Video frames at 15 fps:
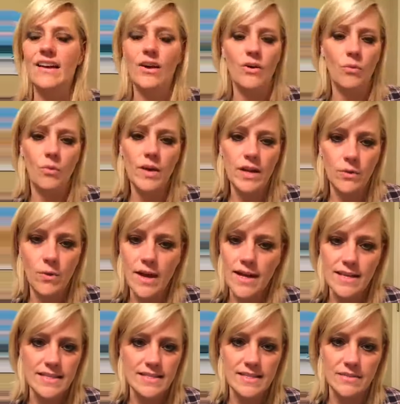what it
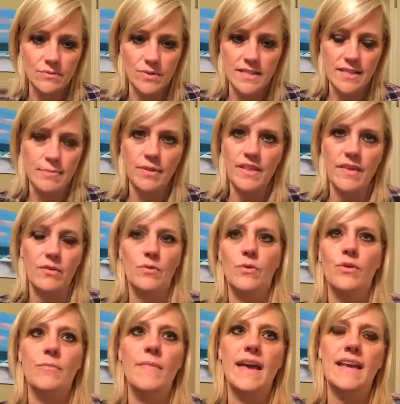was simply they were
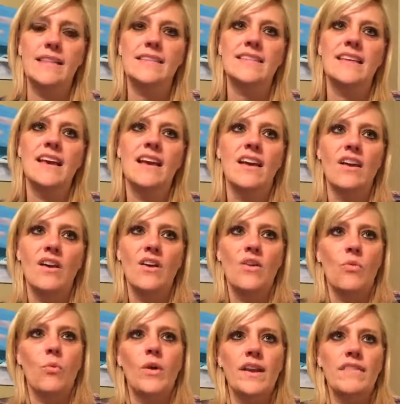roommates.
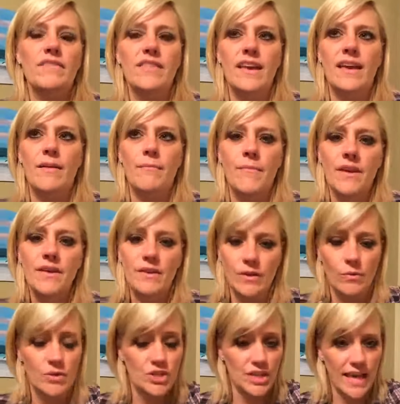One of them
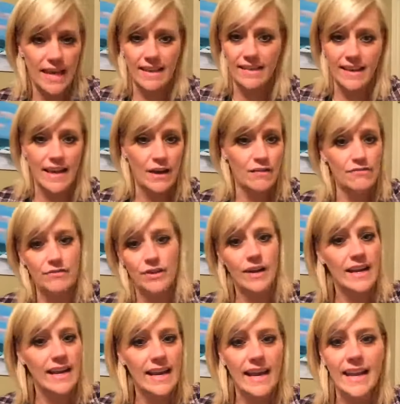was kind of the
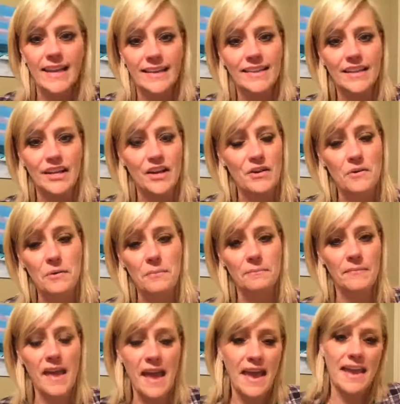carefree,
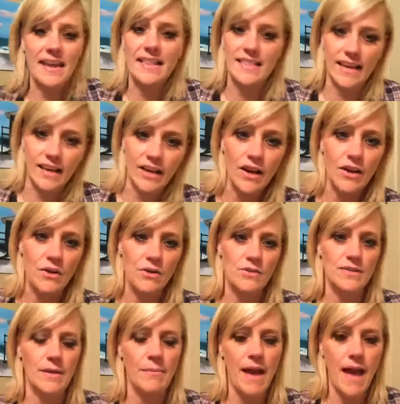hey, anything goes,
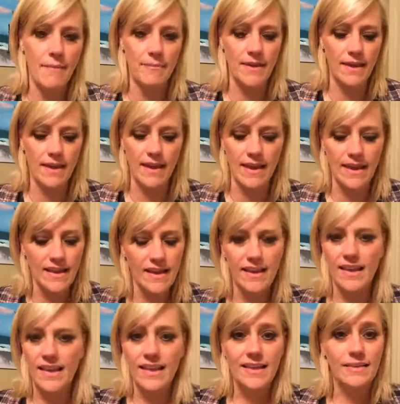I'm happy,
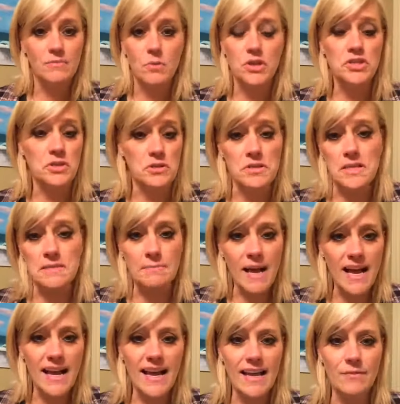what's yours is
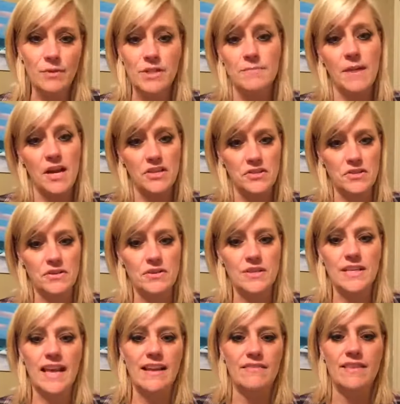mine, what's mine's yours,
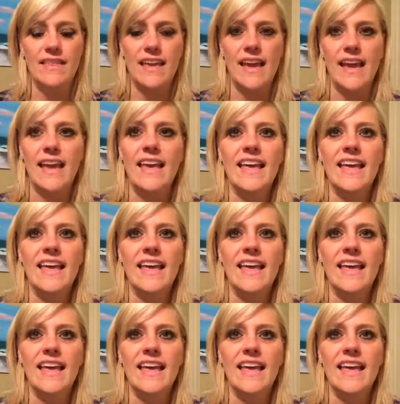kind of a thing.